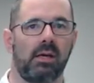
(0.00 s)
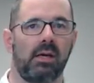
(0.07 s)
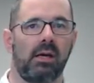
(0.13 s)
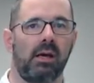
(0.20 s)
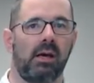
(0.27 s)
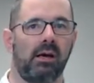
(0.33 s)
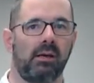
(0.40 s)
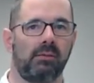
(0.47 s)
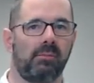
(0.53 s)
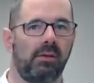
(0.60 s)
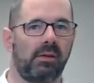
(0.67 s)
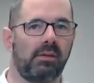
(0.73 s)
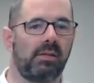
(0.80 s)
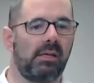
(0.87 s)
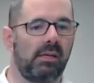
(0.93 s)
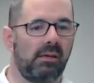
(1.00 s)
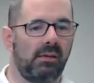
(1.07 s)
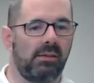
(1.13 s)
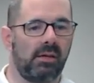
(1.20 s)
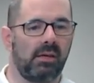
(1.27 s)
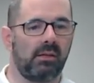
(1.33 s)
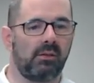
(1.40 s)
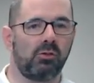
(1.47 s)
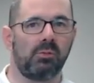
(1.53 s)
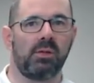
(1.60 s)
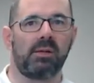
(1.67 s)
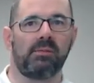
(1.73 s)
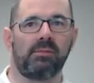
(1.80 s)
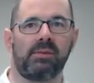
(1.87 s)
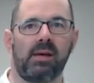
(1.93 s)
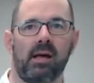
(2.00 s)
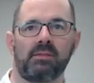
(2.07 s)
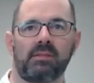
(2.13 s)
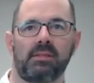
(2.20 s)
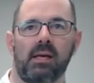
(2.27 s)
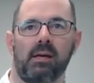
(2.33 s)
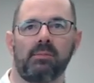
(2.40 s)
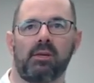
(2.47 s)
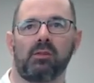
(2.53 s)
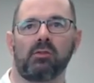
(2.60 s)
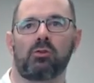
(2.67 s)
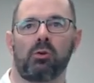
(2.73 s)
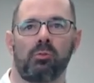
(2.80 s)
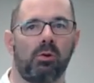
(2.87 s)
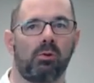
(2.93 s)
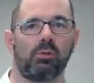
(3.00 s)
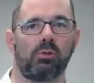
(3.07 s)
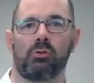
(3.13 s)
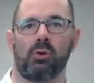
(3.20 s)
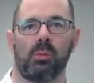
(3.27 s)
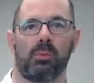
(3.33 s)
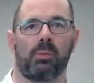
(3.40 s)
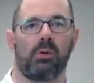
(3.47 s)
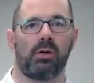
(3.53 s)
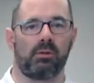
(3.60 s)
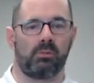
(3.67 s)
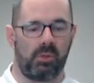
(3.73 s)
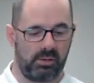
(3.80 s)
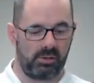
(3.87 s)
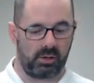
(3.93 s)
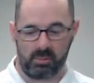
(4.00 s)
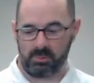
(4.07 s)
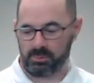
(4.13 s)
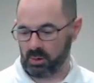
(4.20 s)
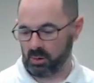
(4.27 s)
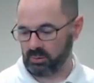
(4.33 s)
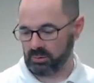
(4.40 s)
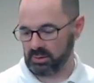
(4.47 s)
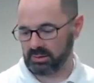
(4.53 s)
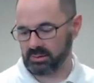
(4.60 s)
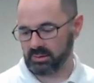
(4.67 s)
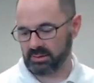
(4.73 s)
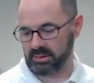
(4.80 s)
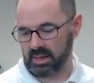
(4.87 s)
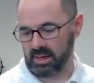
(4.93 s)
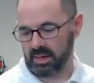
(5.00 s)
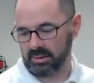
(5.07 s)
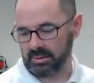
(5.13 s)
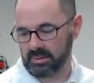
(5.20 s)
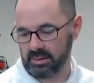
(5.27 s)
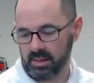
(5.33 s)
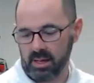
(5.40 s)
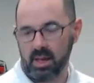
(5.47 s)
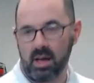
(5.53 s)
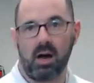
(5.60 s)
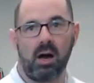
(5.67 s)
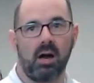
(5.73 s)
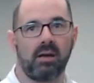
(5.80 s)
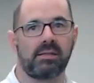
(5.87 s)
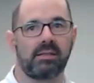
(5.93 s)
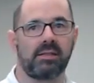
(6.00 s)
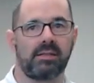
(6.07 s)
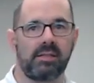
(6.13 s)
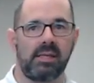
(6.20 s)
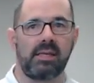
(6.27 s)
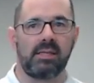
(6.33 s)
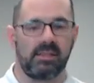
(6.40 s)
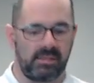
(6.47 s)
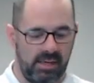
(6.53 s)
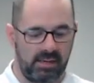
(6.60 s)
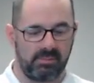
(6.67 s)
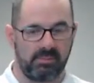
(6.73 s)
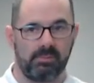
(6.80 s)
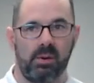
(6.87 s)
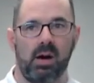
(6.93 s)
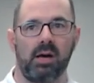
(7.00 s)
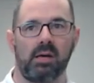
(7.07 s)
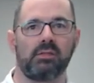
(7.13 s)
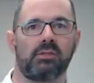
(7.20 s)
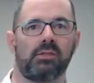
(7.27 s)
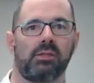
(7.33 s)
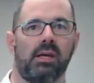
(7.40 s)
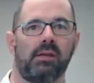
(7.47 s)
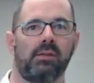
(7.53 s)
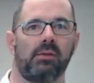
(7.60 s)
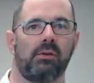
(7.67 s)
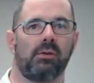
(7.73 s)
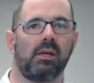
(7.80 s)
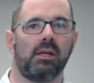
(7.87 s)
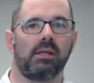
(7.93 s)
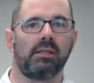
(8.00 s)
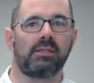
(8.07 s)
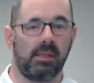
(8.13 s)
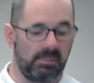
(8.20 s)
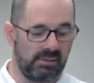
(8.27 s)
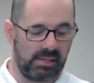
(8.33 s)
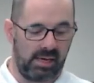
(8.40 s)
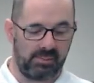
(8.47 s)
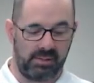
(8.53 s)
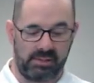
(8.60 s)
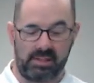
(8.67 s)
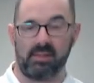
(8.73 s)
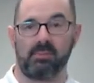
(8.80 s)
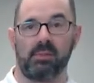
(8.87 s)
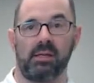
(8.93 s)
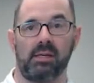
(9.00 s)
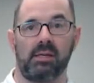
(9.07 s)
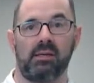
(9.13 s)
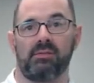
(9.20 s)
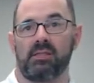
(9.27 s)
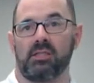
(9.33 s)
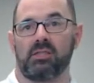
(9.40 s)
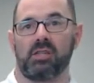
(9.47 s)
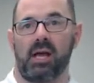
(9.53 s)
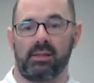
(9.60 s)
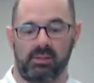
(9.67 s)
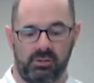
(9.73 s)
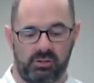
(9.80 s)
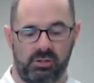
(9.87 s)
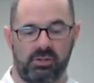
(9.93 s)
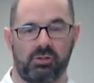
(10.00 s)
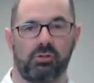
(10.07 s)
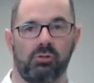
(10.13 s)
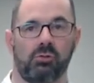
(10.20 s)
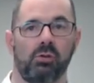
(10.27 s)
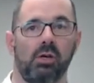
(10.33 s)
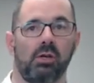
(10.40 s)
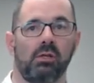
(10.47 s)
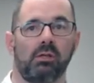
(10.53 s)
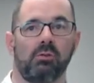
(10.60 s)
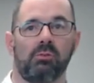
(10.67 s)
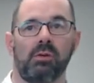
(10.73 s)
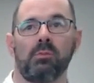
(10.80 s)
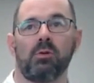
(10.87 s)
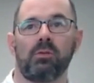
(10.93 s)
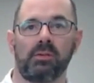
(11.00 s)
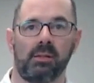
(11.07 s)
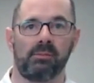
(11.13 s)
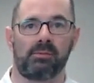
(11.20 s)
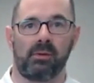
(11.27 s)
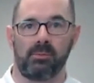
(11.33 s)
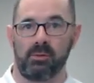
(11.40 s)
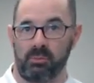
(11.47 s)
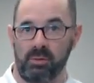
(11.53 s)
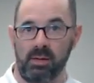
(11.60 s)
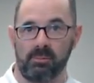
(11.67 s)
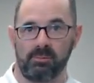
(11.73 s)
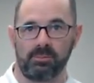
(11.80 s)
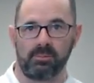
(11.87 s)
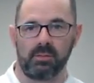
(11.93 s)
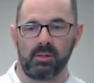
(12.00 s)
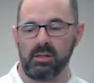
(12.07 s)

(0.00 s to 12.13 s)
The aluminum valve stem can corrode to a point where the components and sides are seized and bond together. Sometimes it can be even a challenge just to remove them from the rim.